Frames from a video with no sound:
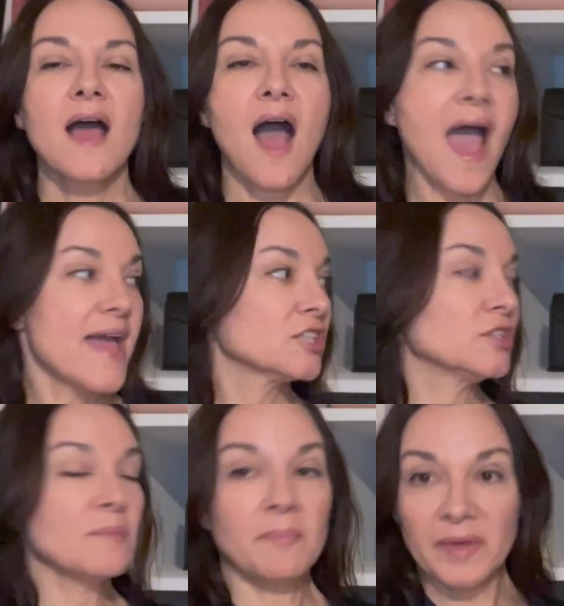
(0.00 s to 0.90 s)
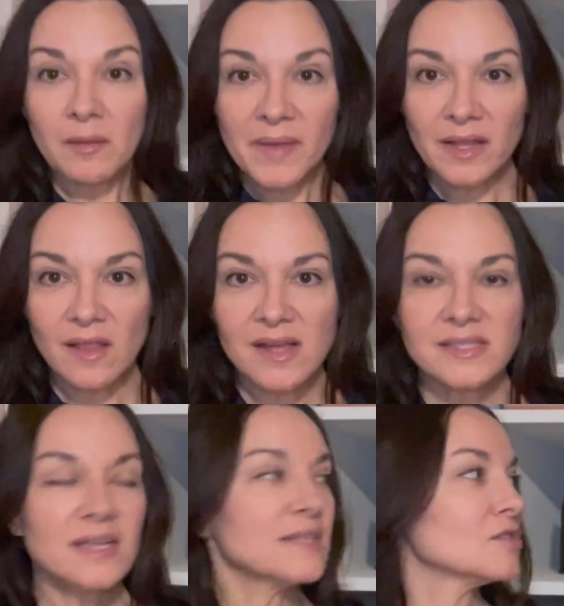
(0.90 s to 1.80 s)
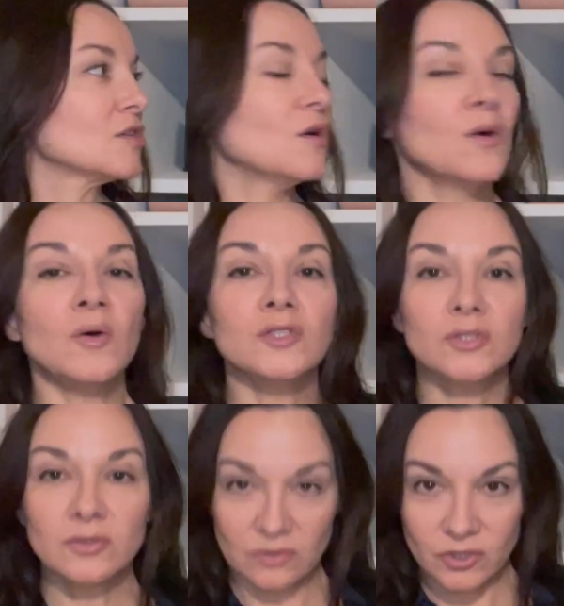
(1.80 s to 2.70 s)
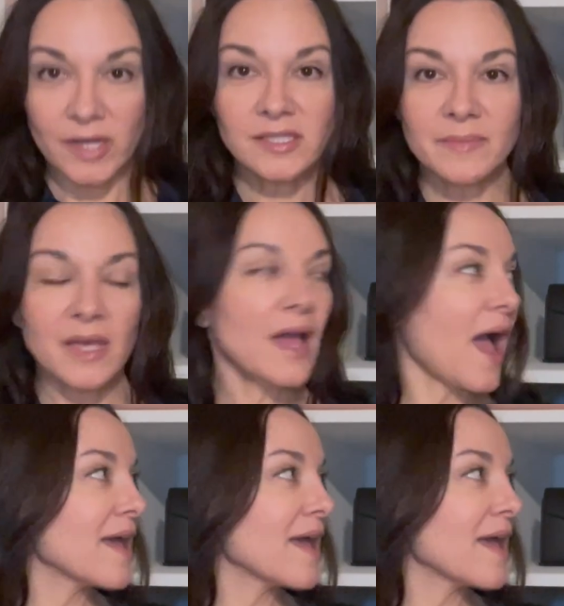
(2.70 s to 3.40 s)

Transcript: I actually built my closet, so trust me,